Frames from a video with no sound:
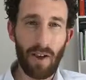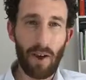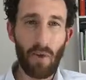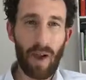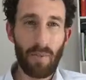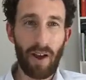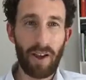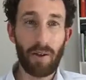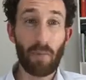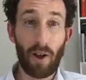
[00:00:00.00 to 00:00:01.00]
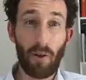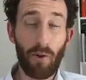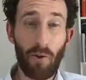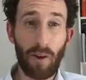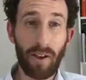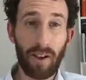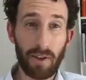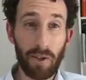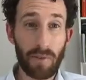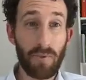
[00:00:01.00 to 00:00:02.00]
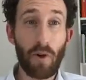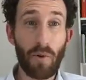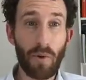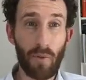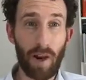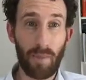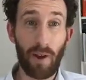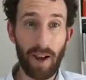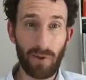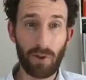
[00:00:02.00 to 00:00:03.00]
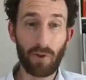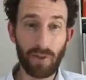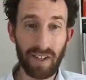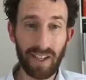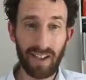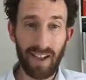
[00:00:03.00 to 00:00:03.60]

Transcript: Who am I at my core in terms of who and what am I truly?